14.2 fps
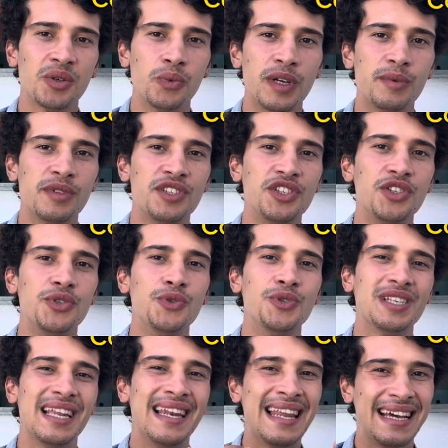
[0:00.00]
we would
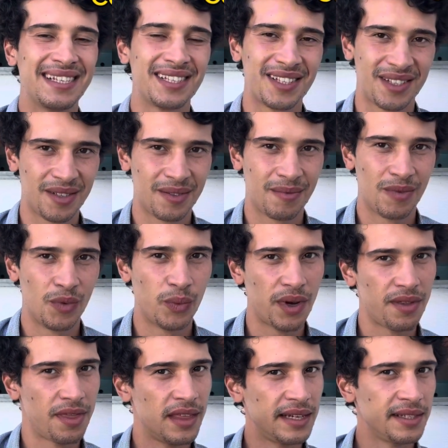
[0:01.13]
use less
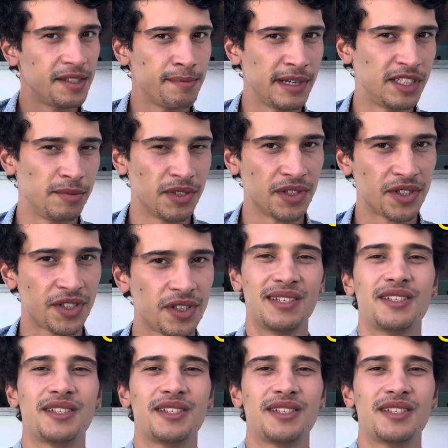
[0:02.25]
with these measurements.